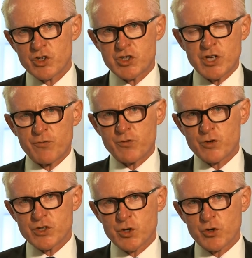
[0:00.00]
shift
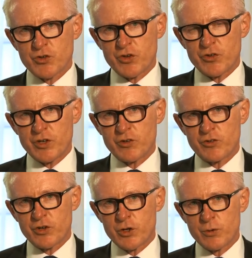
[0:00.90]
resources
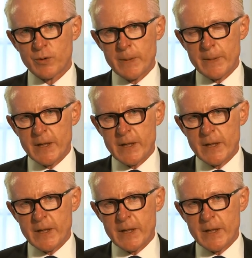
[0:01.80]
into